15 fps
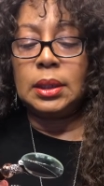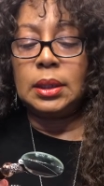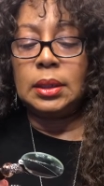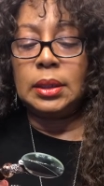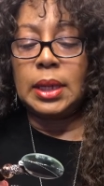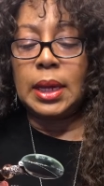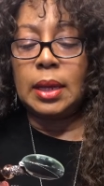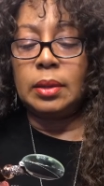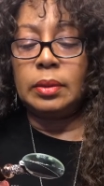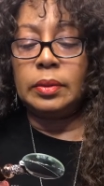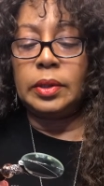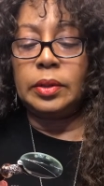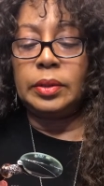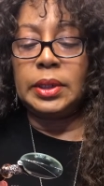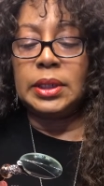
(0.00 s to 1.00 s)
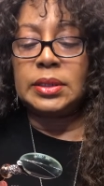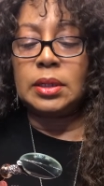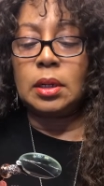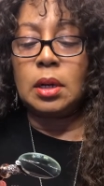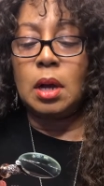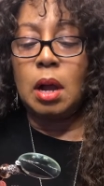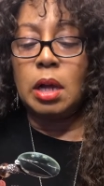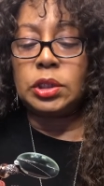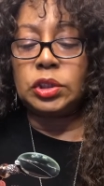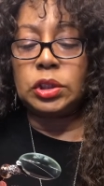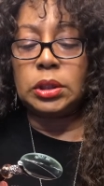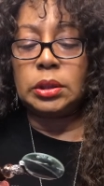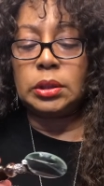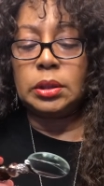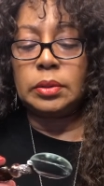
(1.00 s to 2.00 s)
Now, there is a
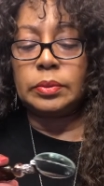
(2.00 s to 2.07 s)
caution.